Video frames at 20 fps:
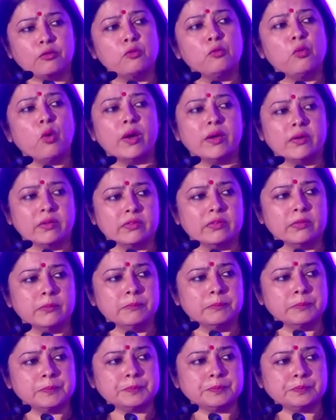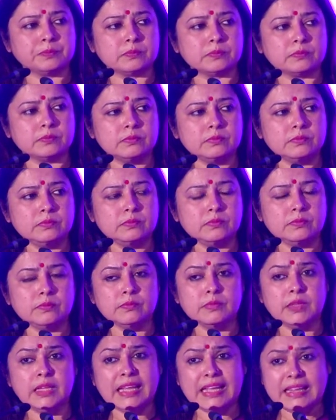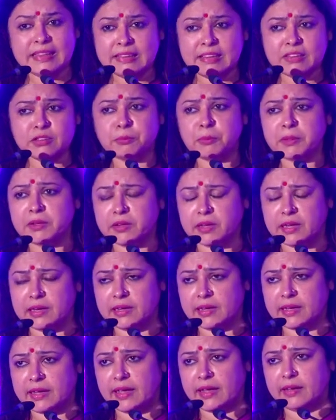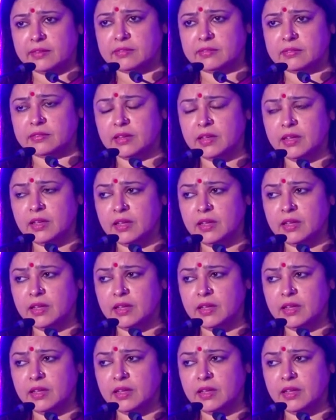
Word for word: voyeurism. In this particular case,